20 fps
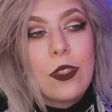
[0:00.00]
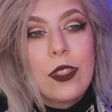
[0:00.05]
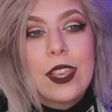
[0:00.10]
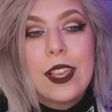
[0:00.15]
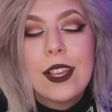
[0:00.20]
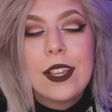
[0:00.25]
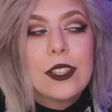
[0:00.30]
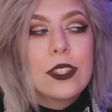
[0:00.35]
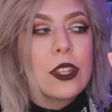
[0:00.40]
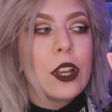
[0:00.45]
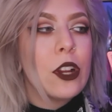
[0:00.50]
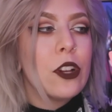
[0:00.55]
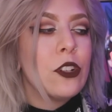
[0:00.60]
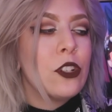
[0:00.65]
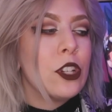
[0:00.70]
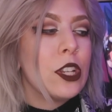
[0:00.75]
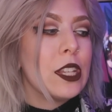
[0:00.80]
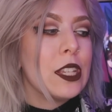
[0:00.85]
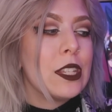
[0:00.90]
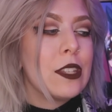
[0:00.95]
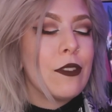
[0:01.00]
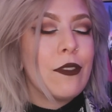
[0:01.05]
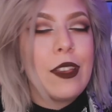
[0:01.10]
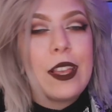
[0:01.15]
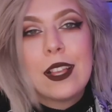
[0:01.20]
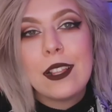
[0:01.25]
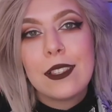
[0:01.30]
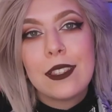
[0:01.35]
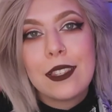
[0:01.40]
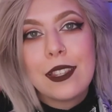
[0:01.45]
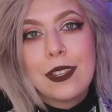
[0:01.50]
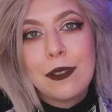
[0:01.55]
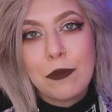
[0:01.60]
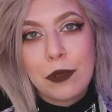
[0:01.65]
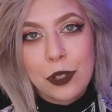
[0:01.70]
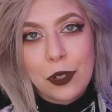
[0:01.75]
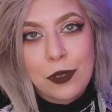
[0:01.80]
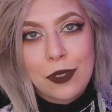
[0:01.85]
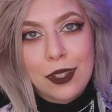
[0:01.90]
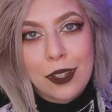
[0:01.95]
These are just fancy
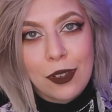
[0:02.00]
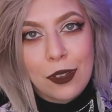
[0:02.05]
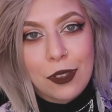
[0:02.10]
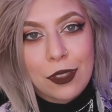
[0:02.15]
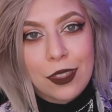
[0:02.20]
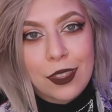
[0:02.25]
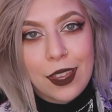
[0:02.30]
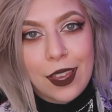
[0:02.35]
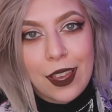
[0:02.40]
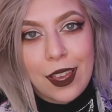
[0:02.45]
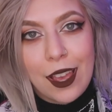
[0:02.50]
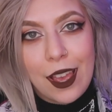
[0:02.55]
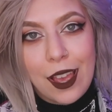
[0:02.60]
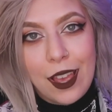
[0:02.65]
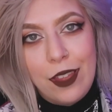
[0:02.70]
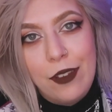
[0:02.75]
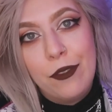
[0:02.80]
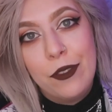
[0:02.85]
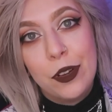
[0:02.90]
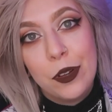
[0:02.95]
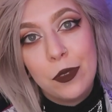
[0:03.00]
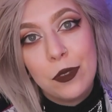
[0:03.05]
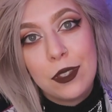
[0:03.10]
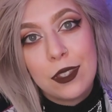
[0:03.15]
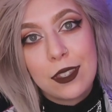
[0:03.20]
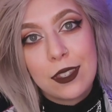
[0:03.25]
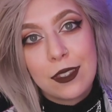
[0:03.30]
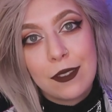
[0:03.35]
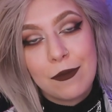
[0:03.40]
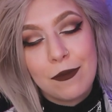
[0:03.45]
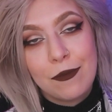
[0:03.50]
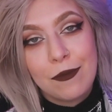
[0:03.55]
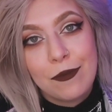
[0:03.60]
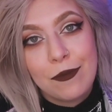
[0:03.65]
Bluetooth headphones.